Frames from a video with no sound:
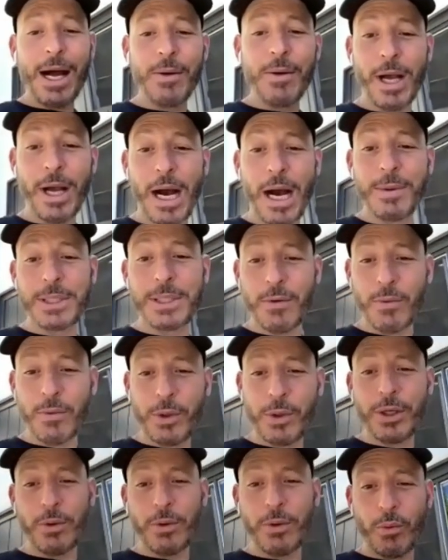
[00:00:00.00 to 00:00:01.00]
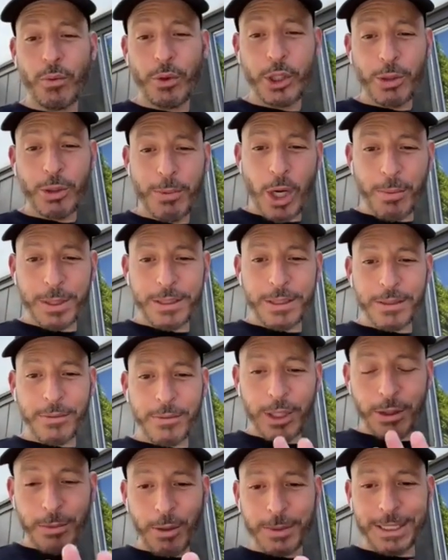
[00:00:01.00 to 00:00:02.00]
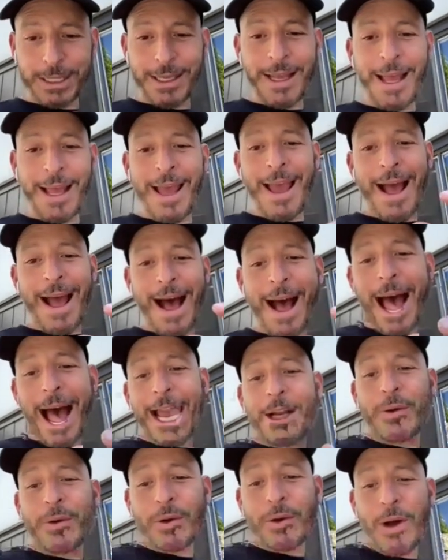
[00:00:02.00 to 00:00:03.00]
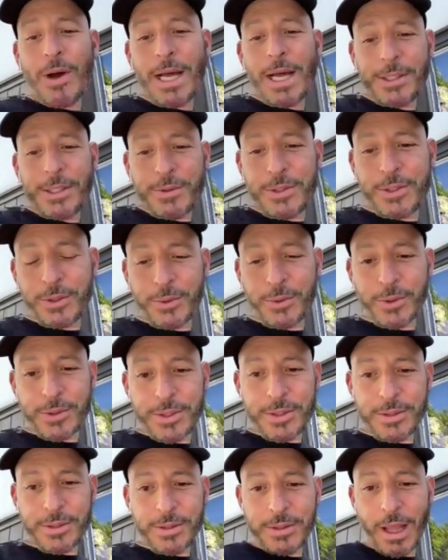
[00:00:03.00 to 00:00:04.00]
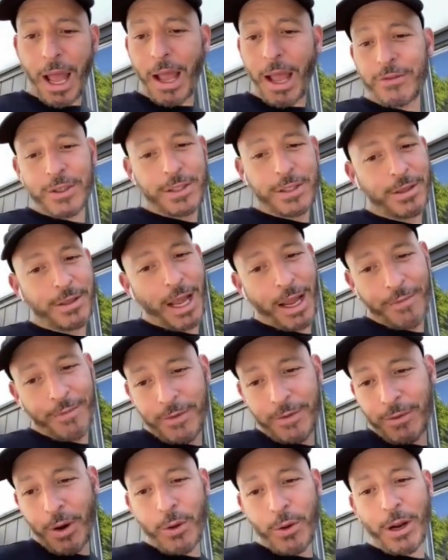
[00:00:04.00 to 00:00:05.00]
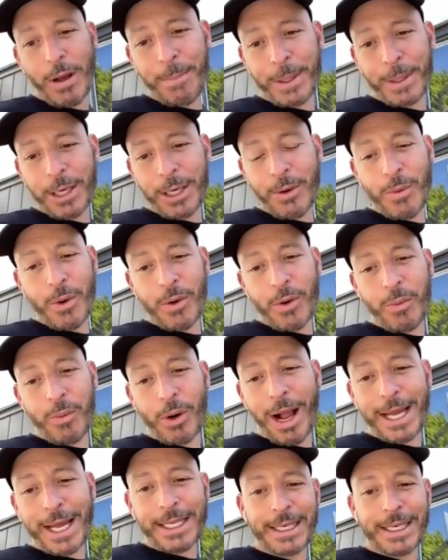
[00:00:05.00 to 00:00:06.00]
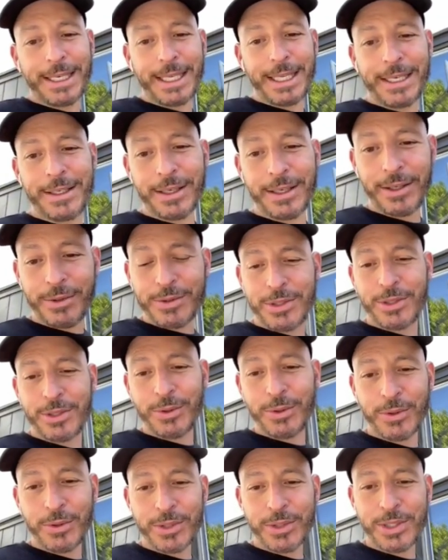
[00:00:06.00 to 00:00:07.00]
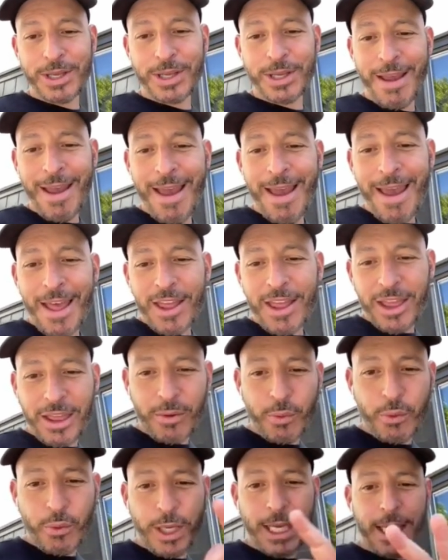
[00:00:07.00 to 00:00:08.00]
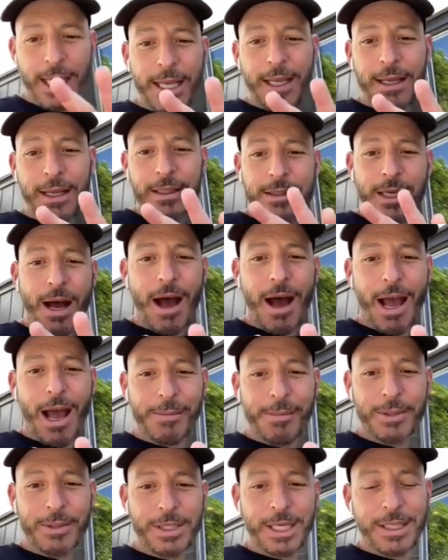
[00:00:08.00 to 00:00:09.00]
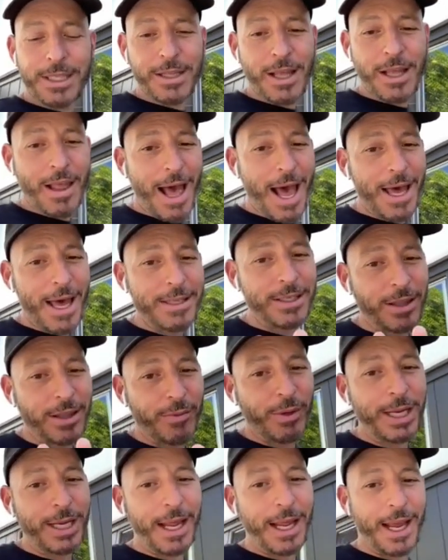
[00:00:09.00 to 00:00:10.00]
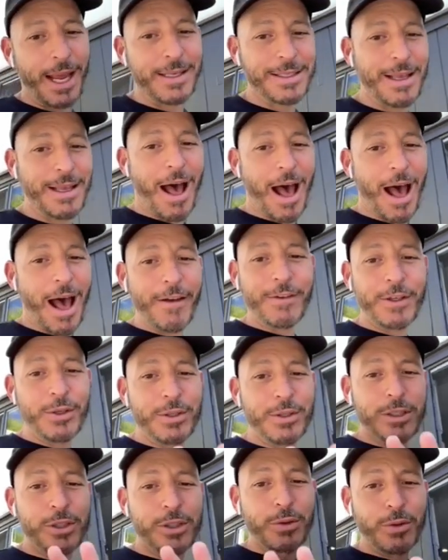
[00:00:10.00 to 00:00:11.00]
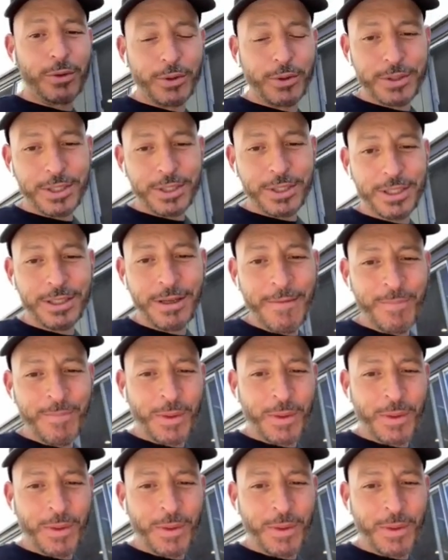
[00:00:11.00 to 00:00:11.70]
How how was it? Real real moment. Real moment. Yeah. I don't know how to use tools. I just I've grown up in a world where I didn't need to use tools. Three times in the last three days, I've used mm-hmm. tools.